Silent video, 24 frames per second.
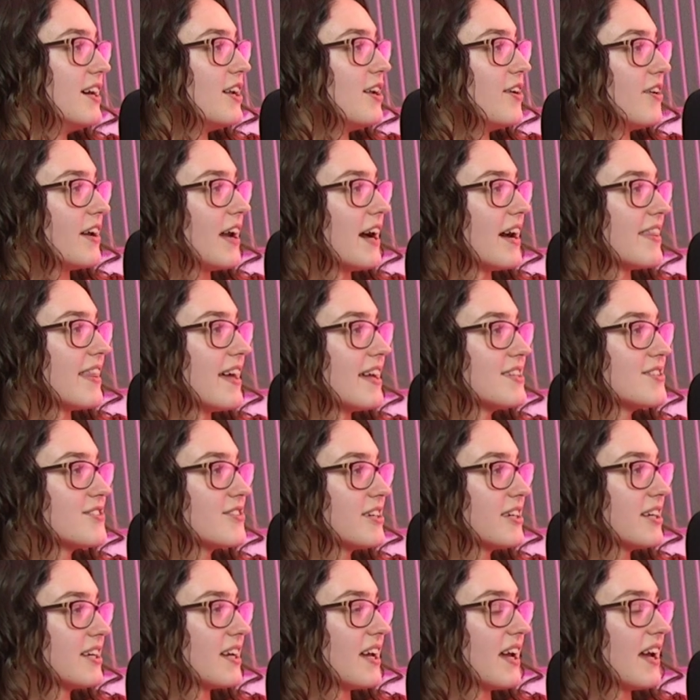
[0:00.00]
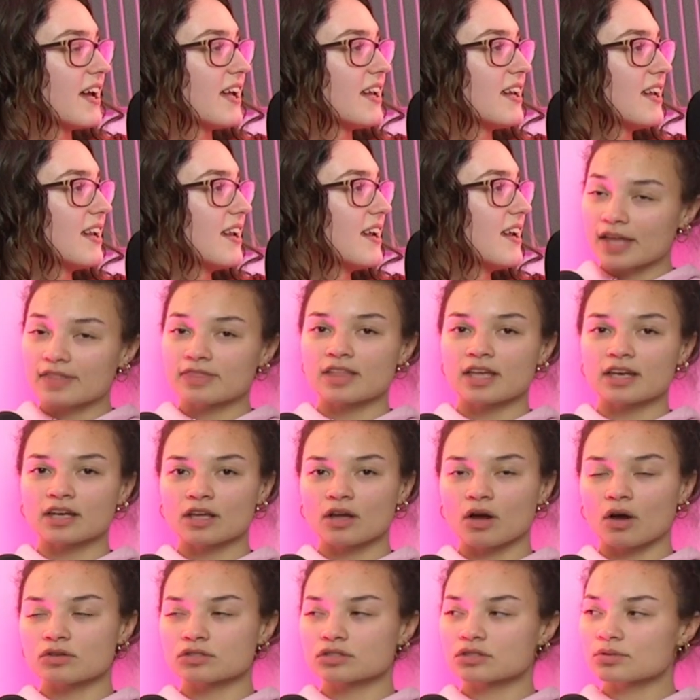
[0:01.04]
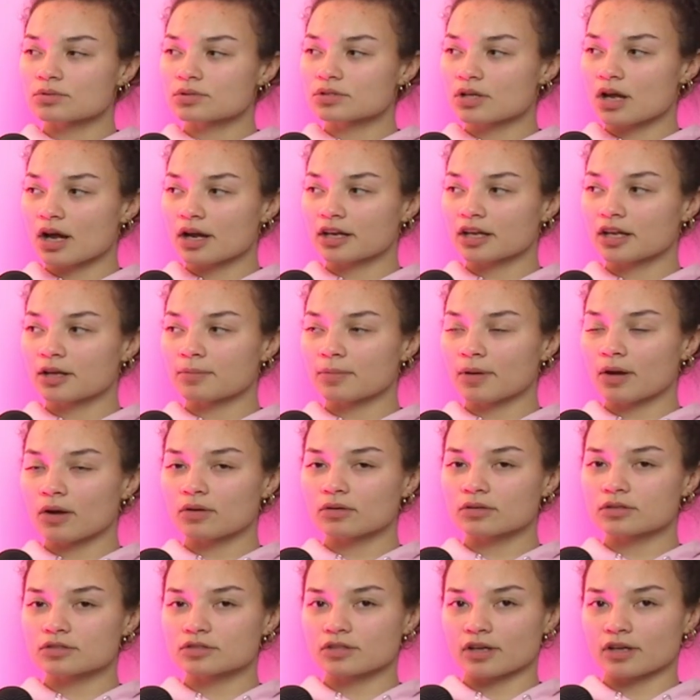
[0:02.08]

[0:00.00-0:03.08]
No, yeah, that's really good. And then he also was talking about,